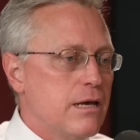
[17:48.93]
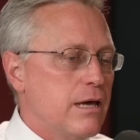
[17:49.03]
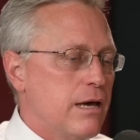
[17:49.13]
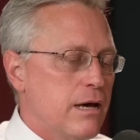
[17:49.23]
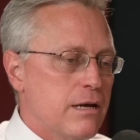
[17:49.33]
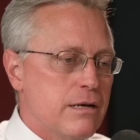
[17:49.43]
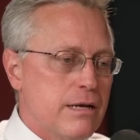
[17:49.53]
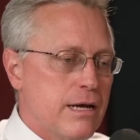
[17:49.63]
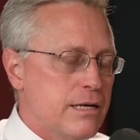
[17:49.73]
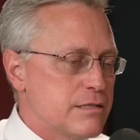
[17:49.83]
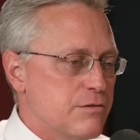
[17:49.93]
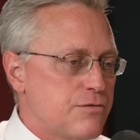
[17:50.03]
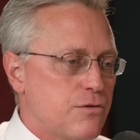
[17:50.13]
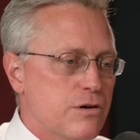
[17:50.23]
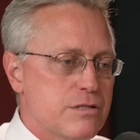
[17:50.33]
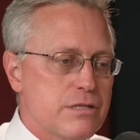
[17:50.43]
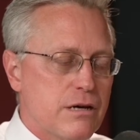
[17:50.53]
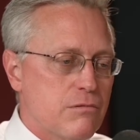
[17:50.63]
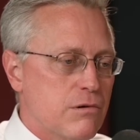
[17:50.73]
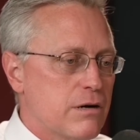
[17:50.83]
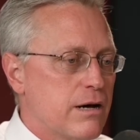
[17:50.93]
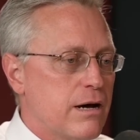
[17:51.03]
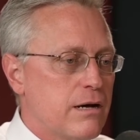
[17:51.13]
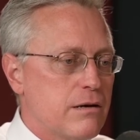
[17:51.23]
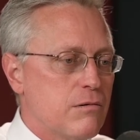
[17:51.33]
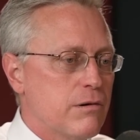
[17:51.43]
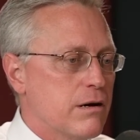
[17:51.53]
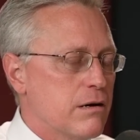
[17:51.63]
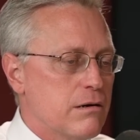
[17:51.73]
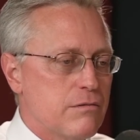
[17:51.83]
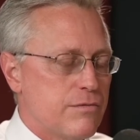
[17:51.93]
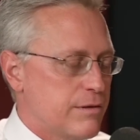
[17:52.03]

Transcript: and it's a force that we're not aware of,